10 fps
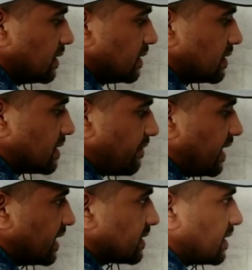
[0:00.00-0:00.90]

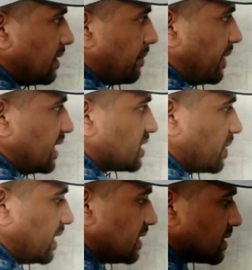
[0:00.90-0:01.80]
7x, minus
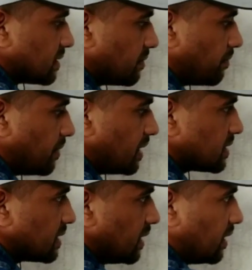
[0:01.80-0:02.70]
minus
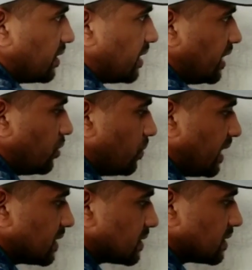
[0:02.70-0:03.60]
plus 3 into
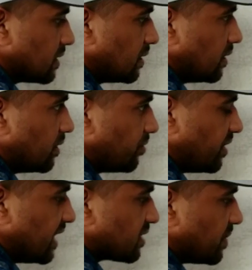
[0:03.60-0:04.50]
x,
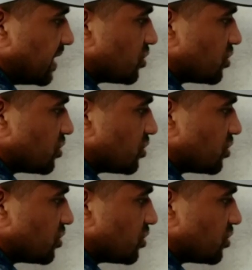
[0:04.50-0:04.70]
3x minus